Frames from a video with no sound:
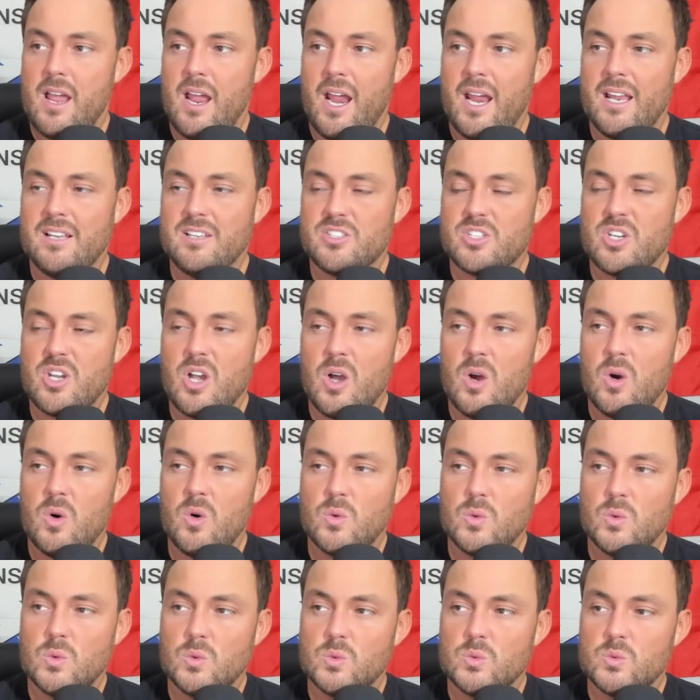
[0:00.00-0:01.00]
And
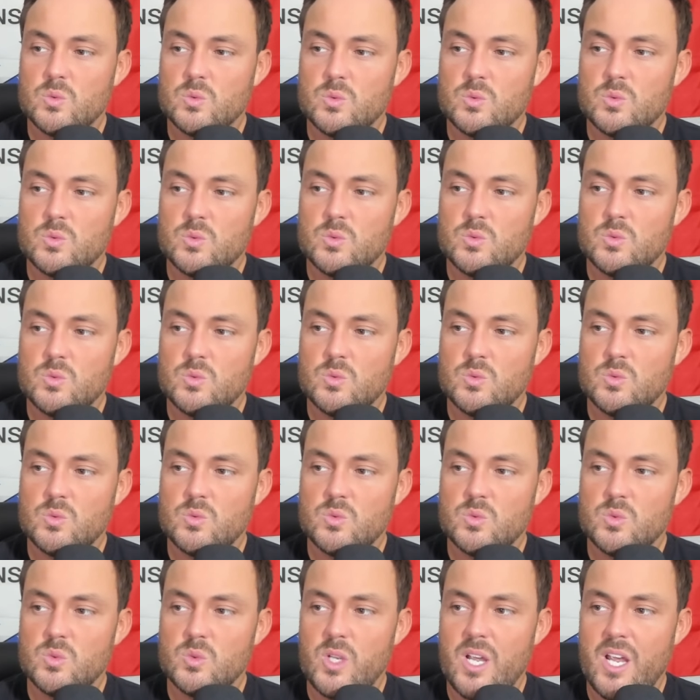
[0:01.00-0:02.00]
so
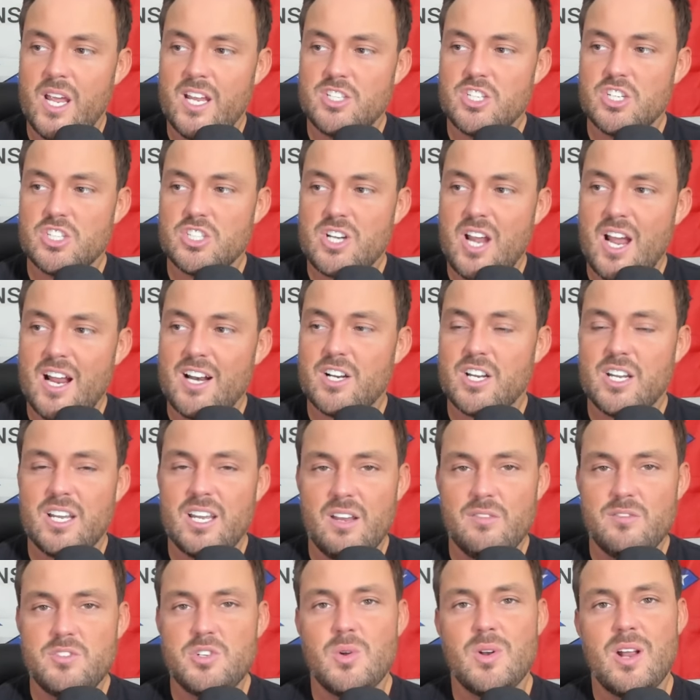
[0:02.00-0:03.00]
it just kind of
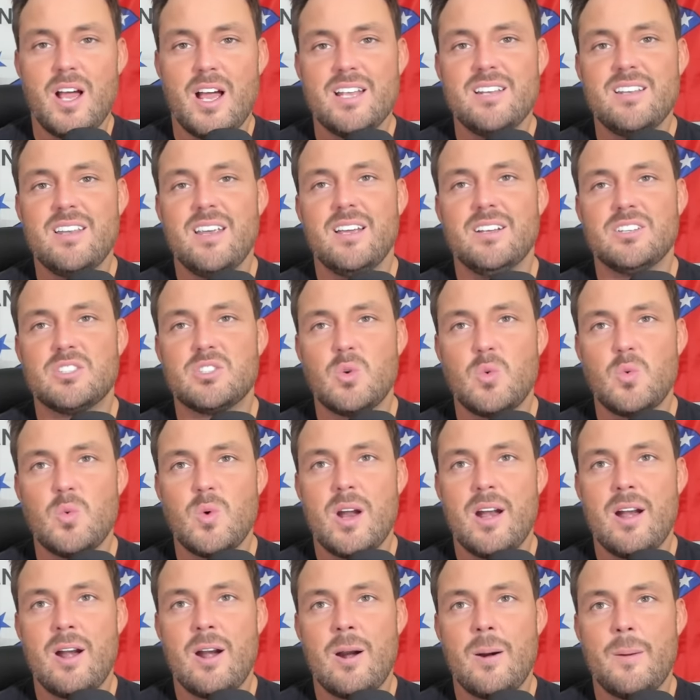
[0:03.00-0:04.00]
gives you an idea to
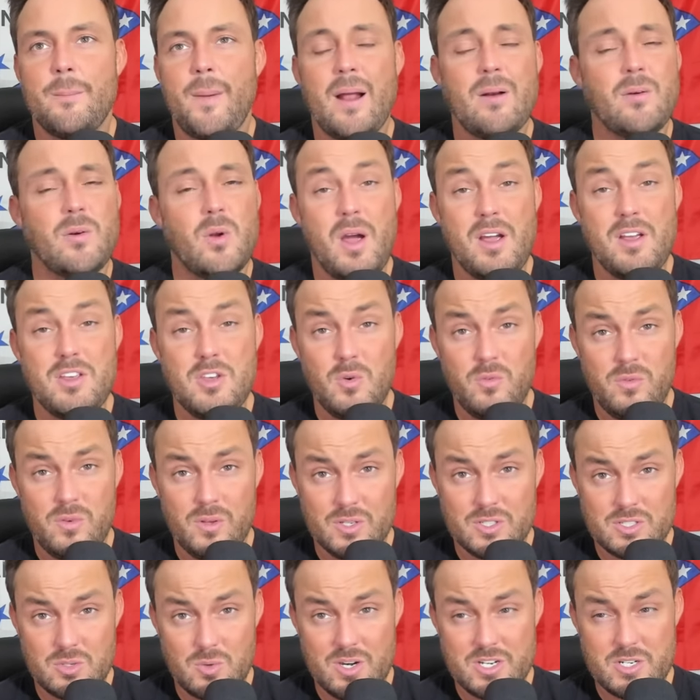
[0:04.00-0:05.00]
where, I don't know how you feel
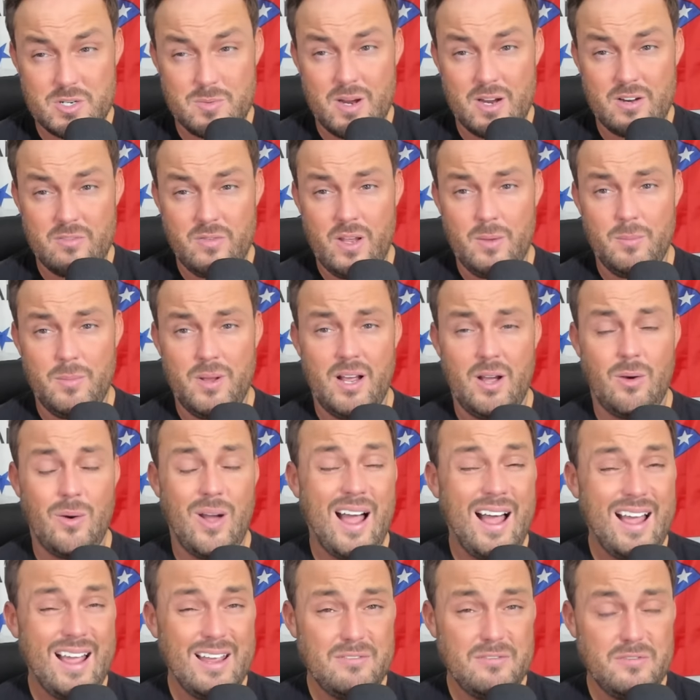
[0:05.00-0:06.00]
as a Razorback fan, but how
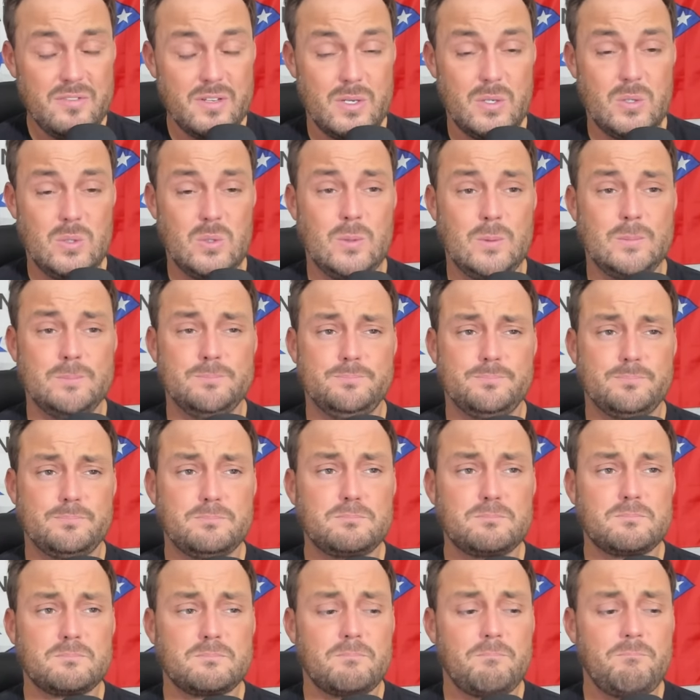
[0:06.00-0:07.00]
I feel
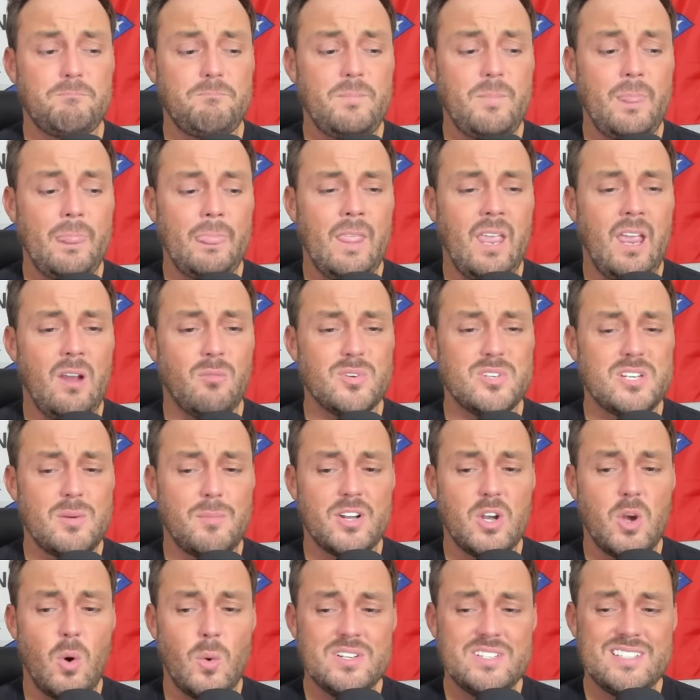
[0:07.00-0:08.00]
every time
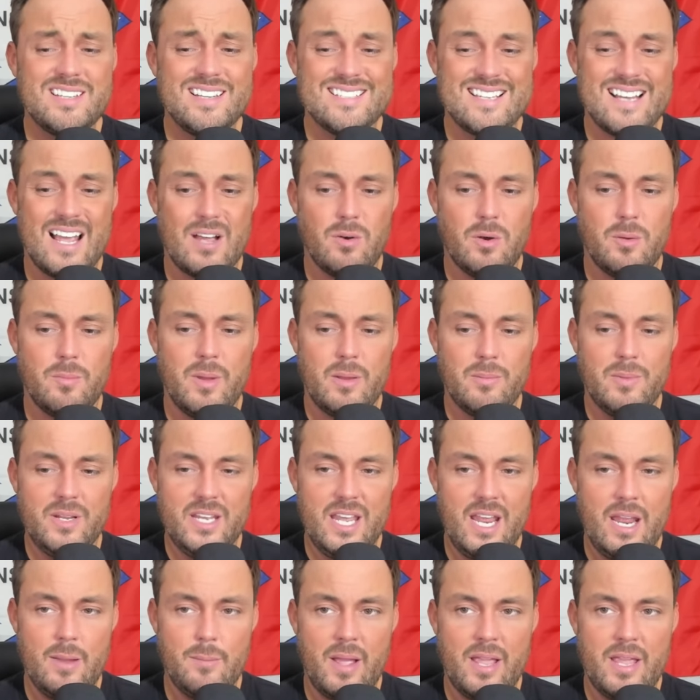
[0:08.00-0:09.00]
I go into this Alabama
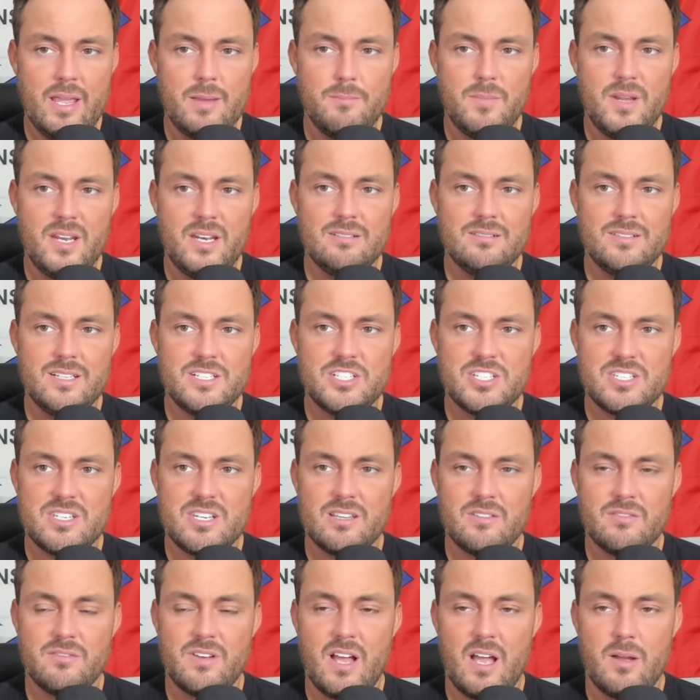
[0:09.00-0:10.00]
game, I immediately just
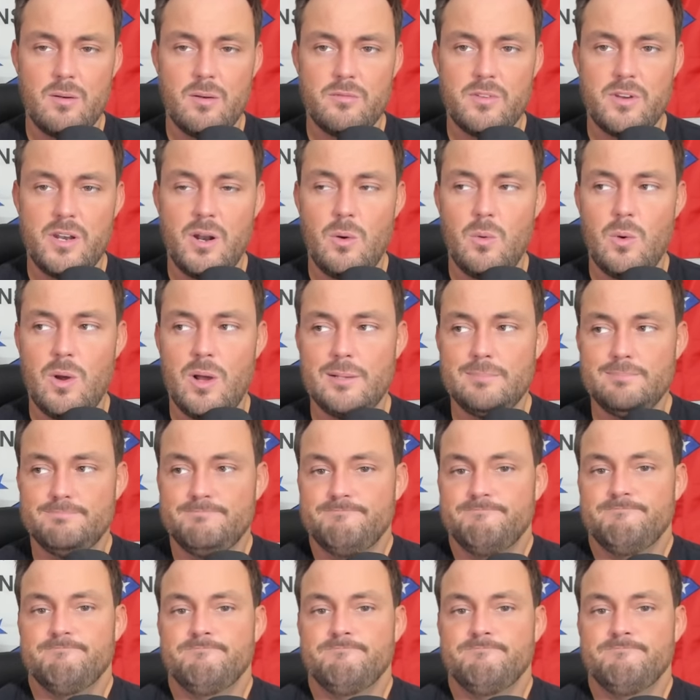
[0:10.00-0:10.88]
get the vibe of, you know what?